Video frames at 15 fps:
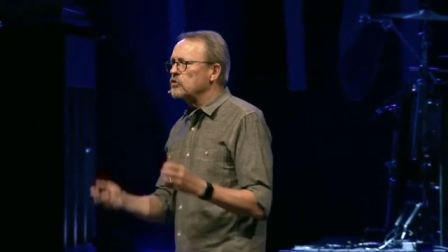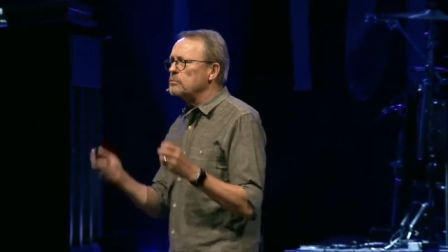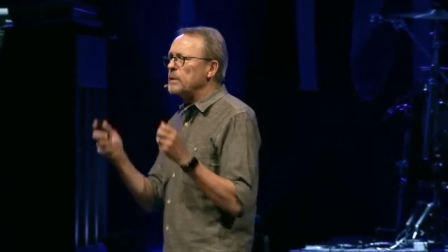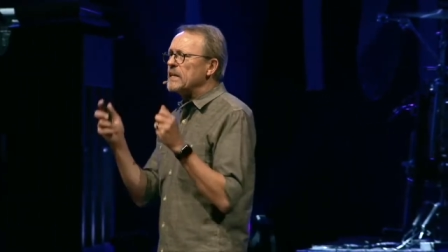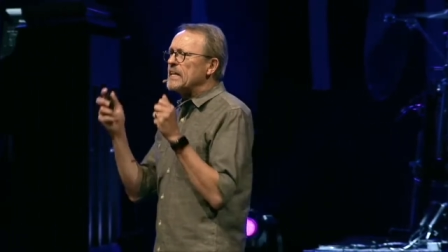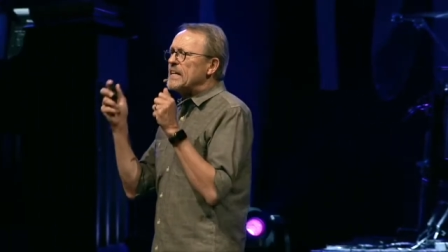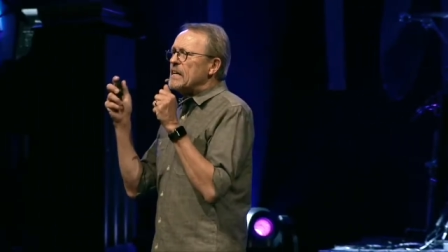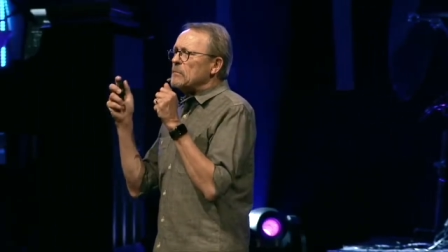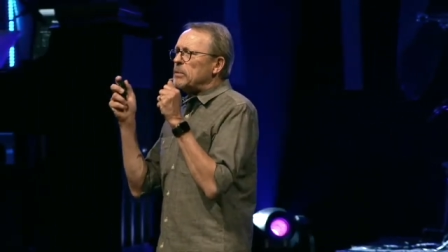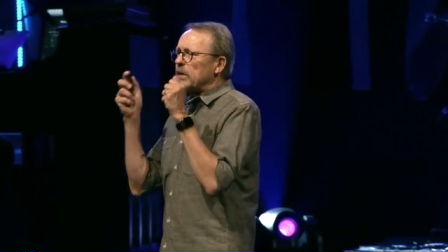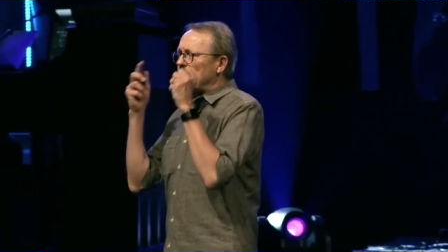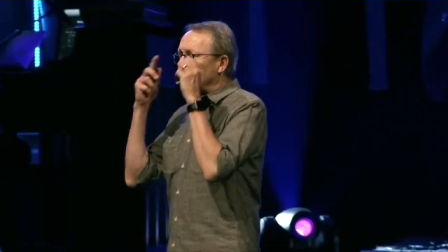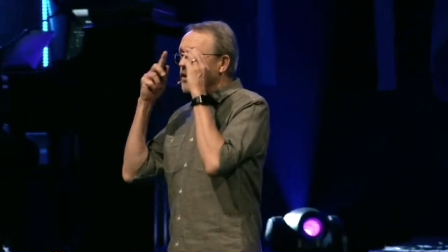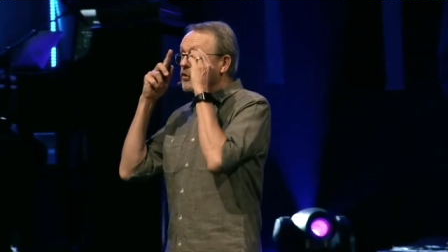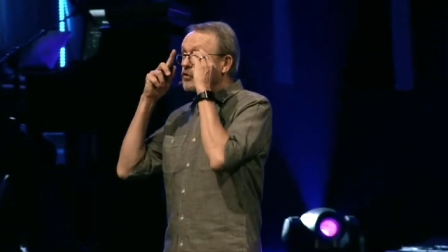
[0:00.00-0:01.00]
But
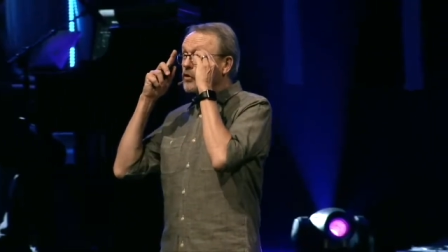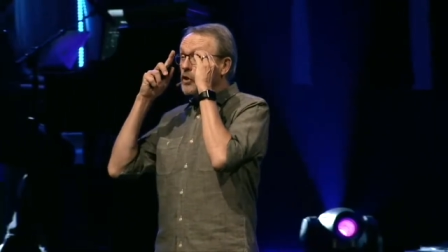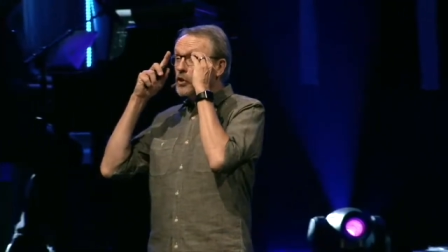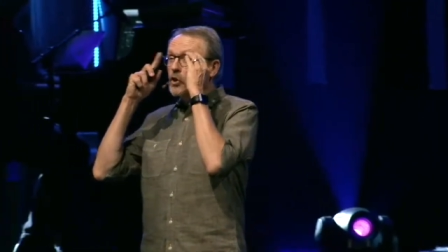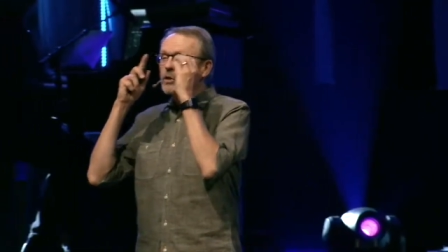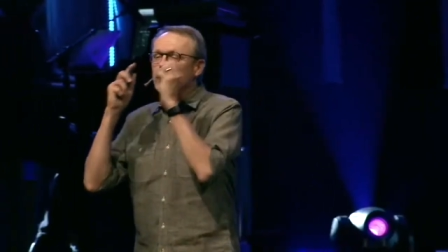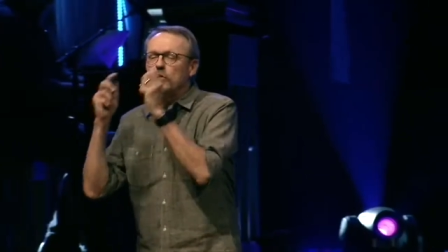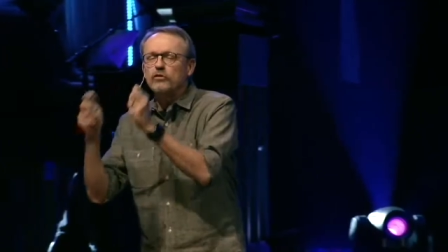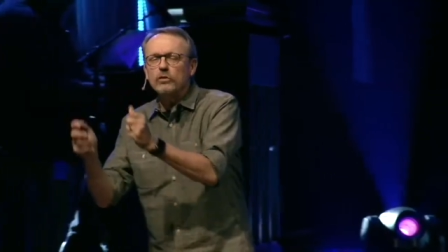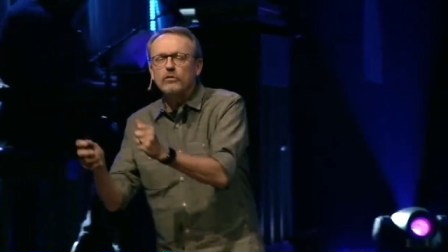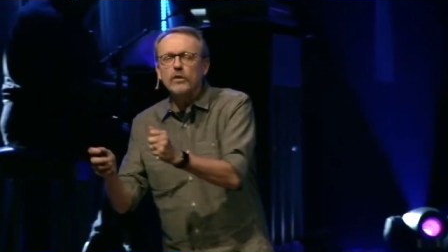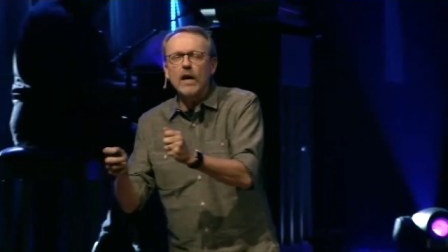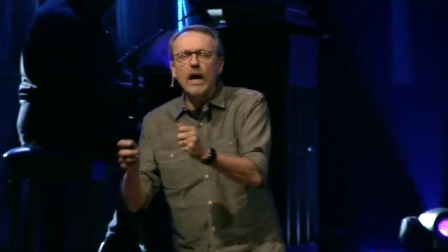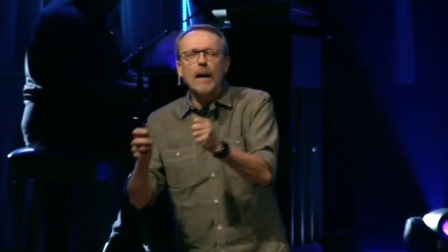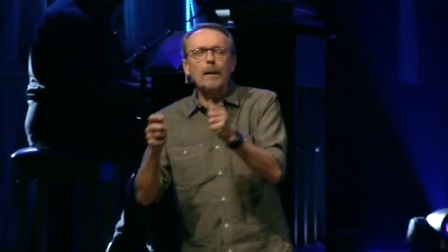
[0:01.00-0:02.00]
here's the goodness of
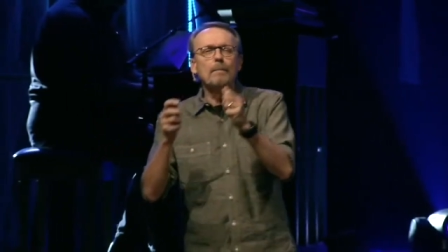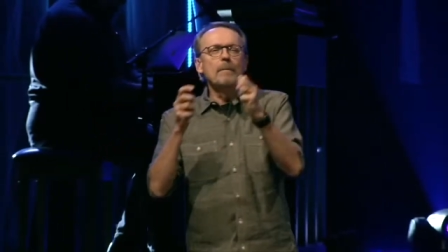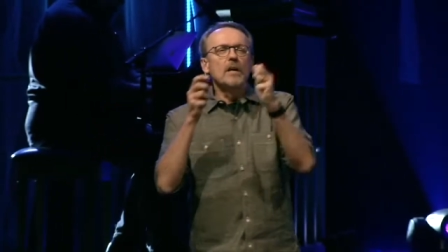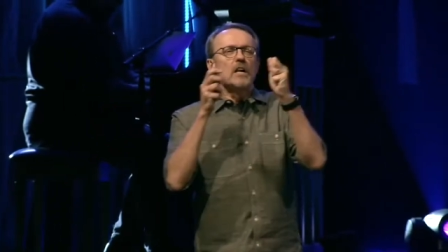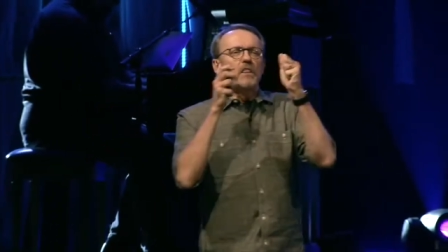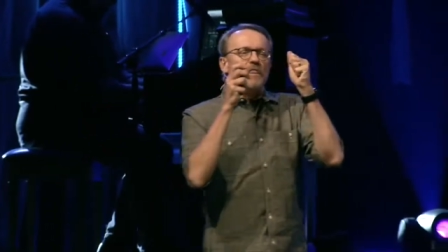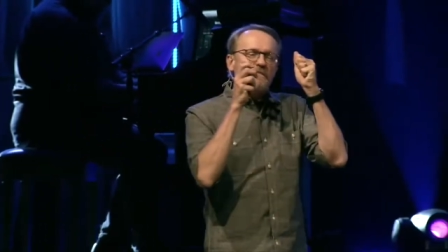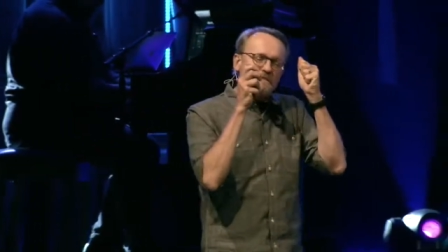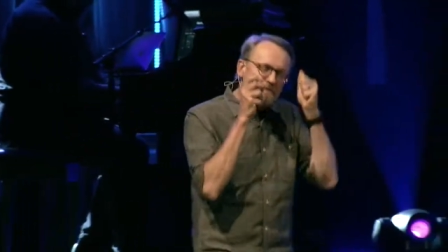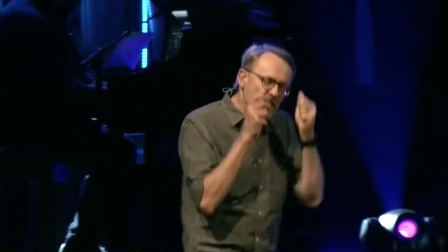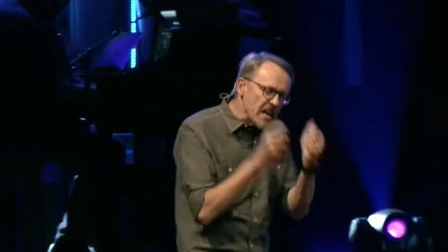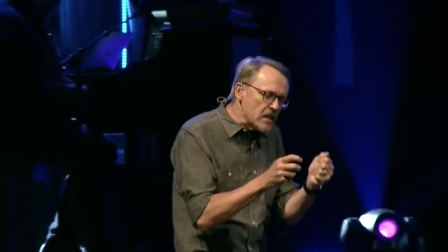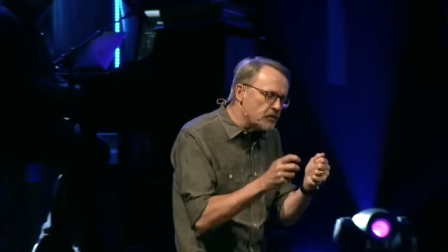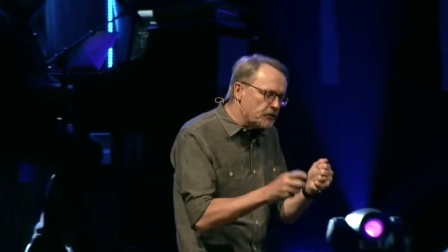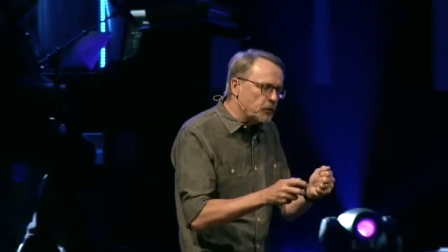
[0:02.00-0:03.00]
God. The
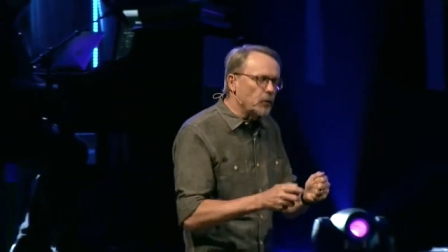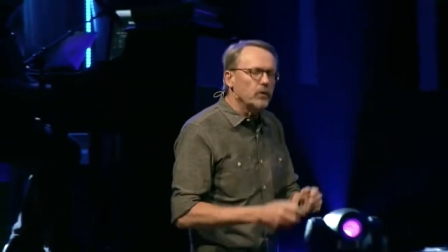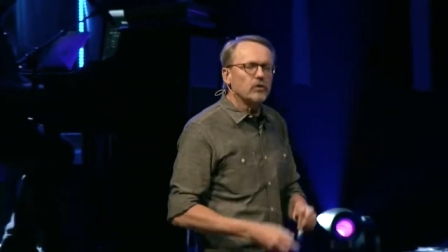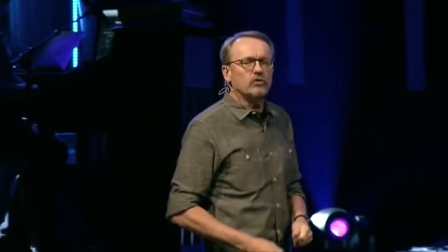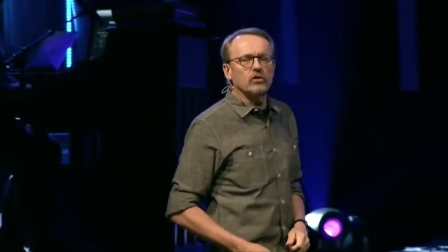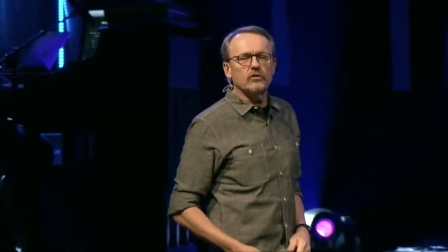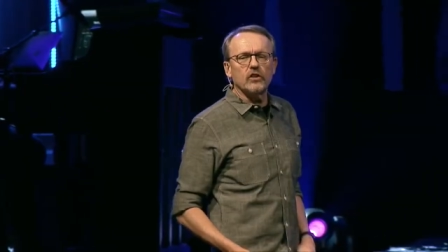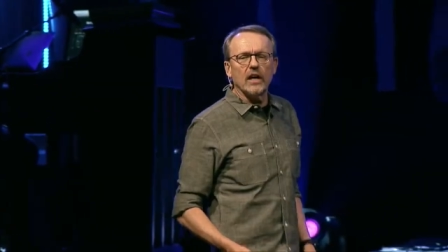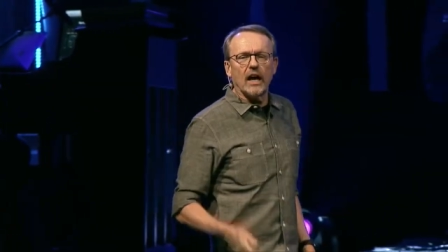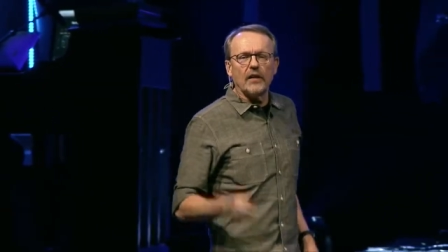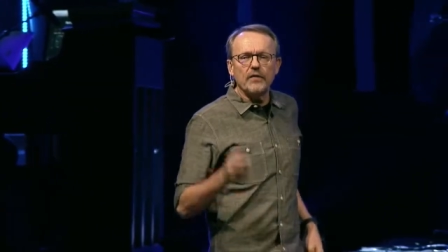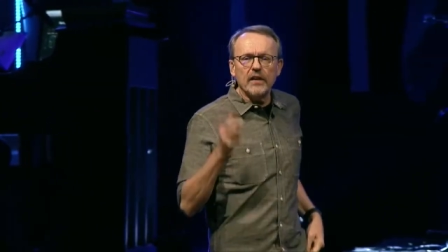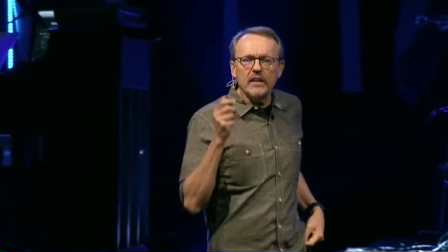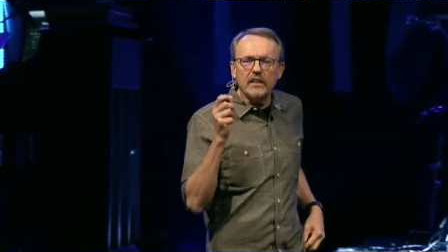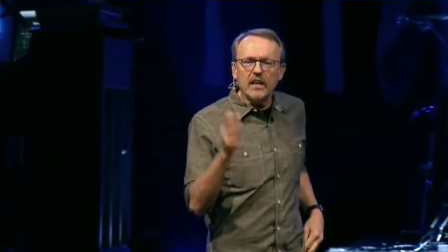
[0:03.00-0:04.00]
faithfulness of God, that